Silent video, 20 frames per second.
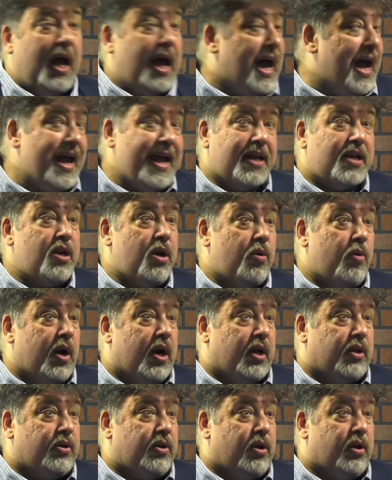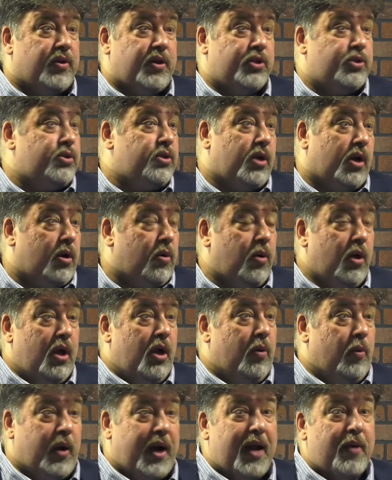I had nowhere to turn. This,
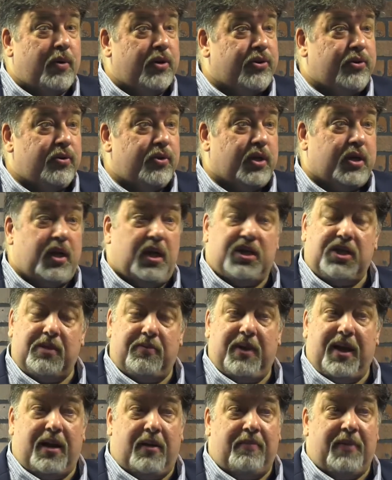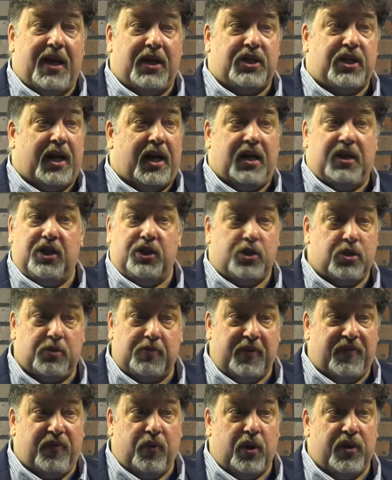when I went through the custody battle of my child, this was
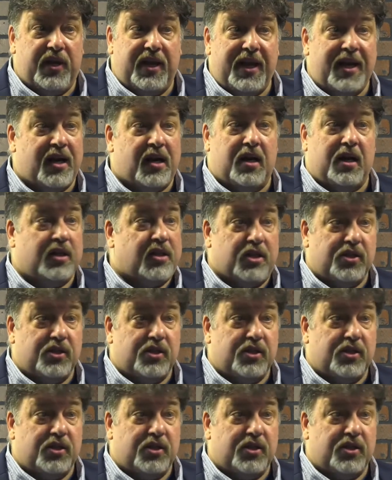before the internet.